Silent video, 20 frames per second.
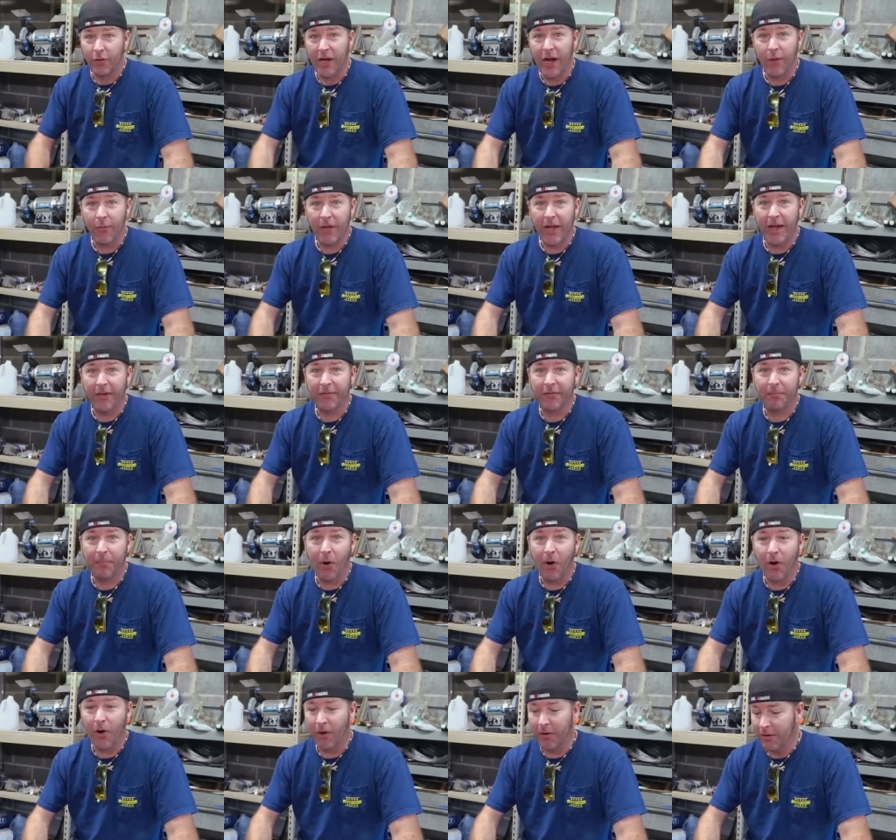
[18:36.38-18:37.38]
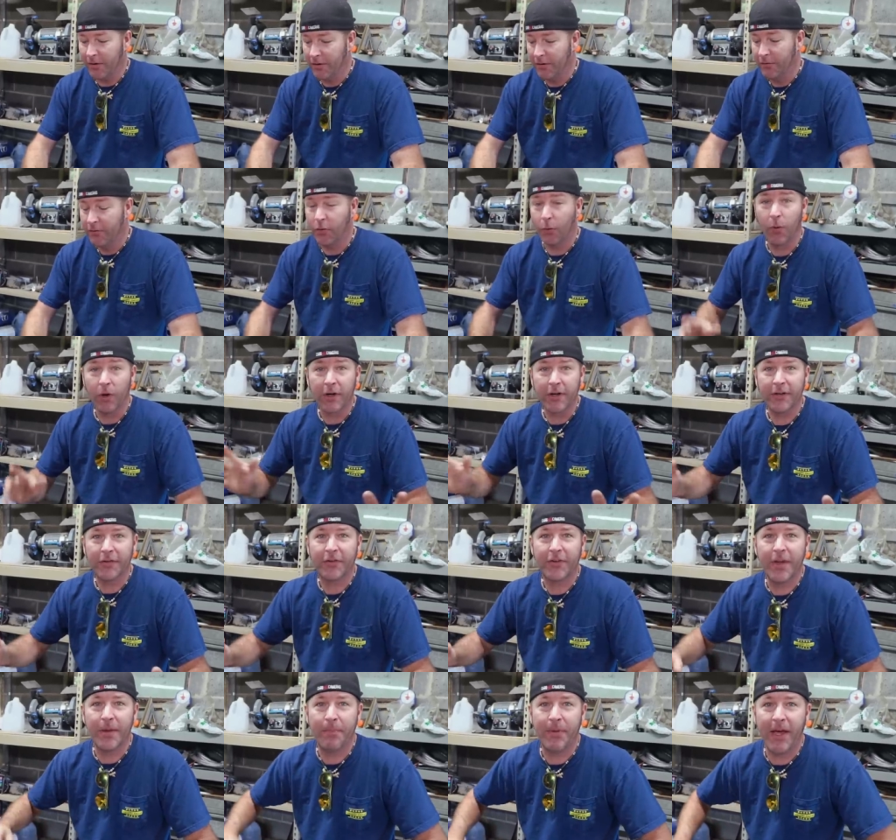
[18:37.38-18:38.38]
now we have spark, so we're going to
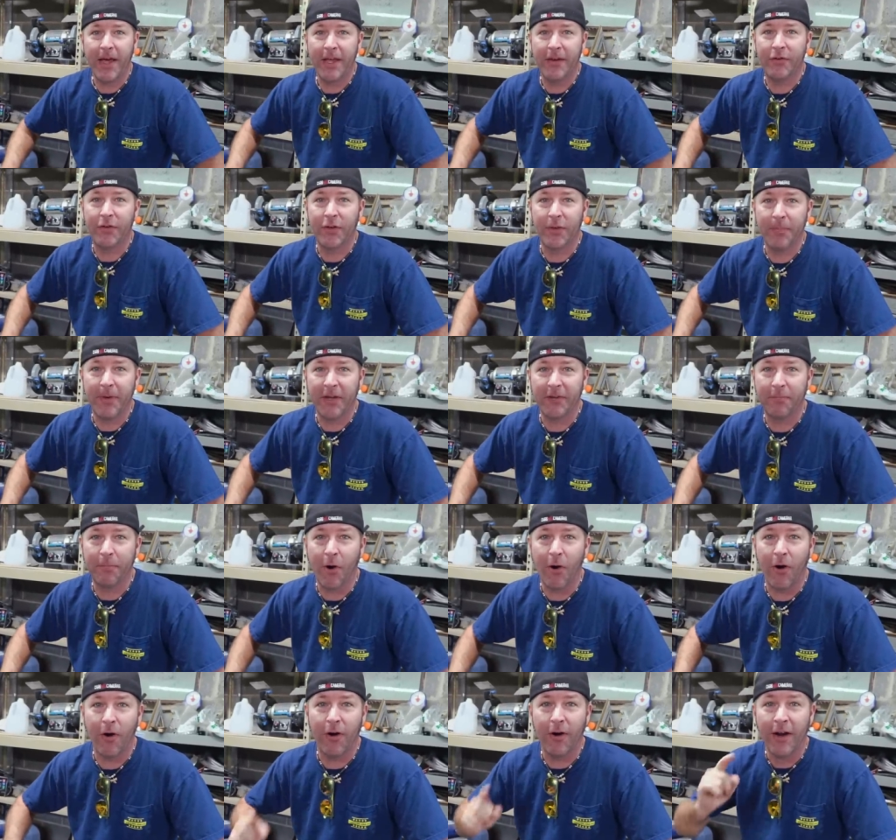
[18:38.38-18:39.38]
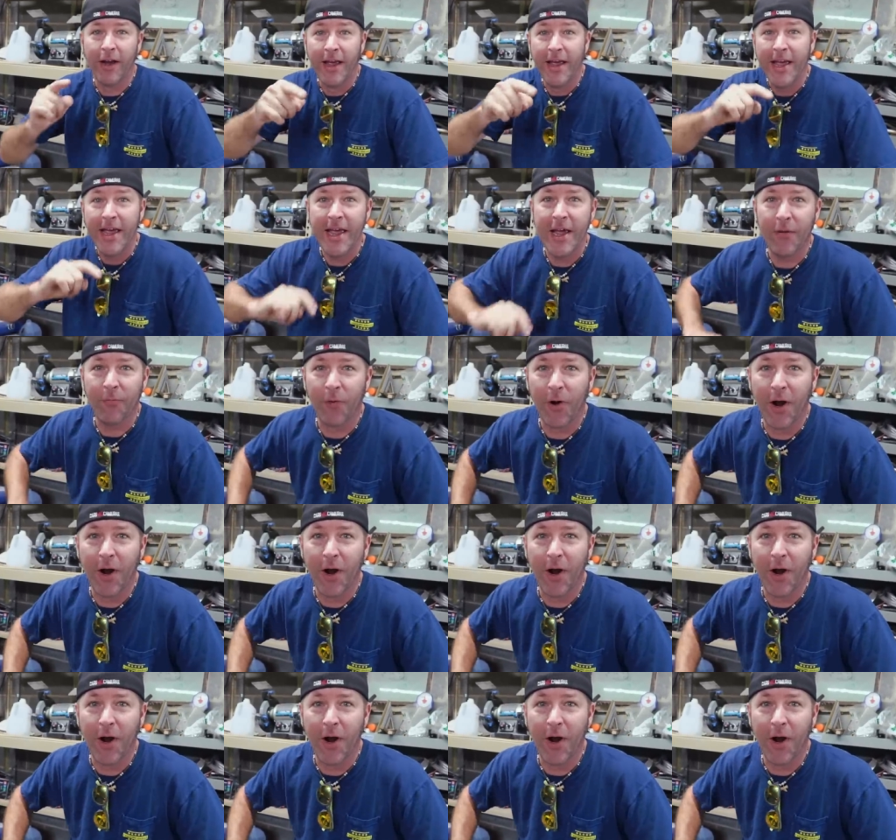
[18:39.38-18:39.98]
skip ahead to the best part, it